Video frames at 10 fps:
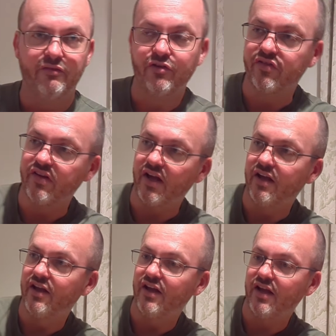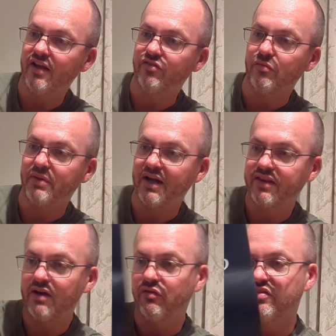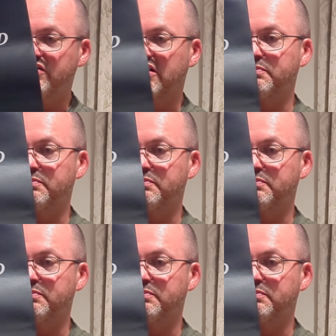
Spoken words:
I've got a little bag there. I wasn't